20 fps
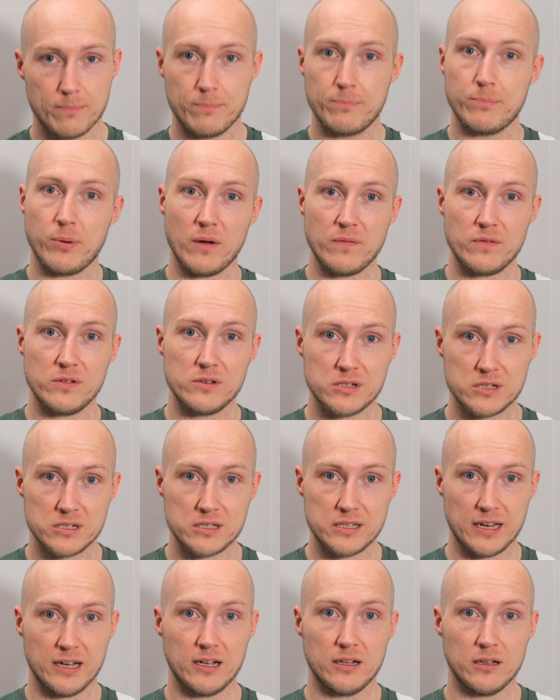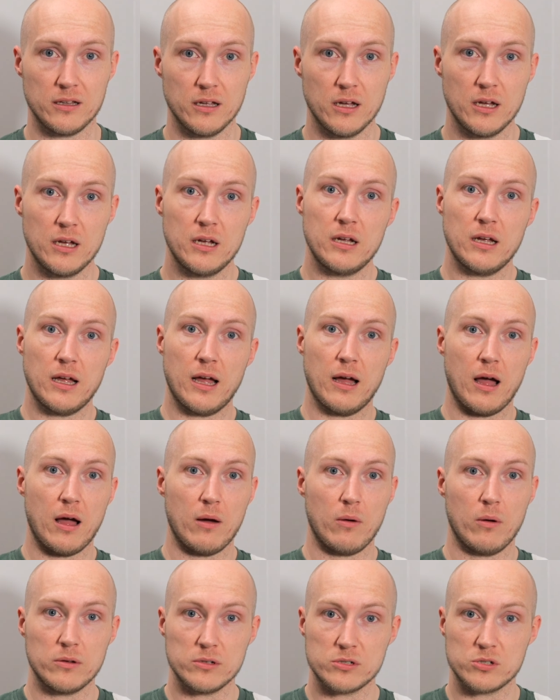But if you still
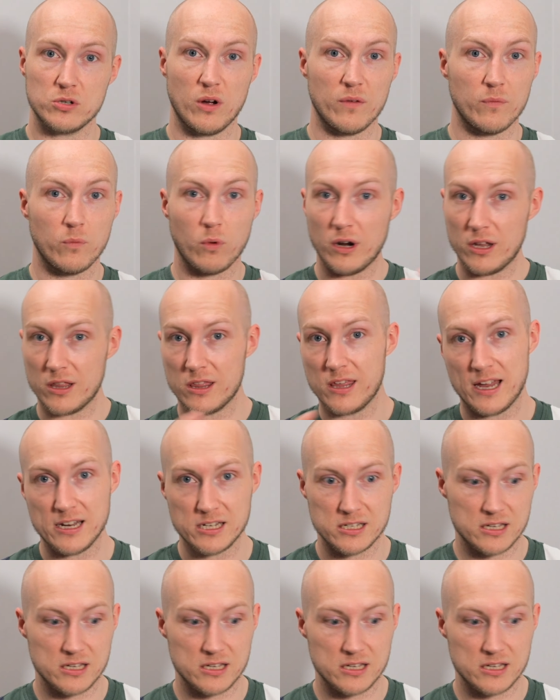sort of want to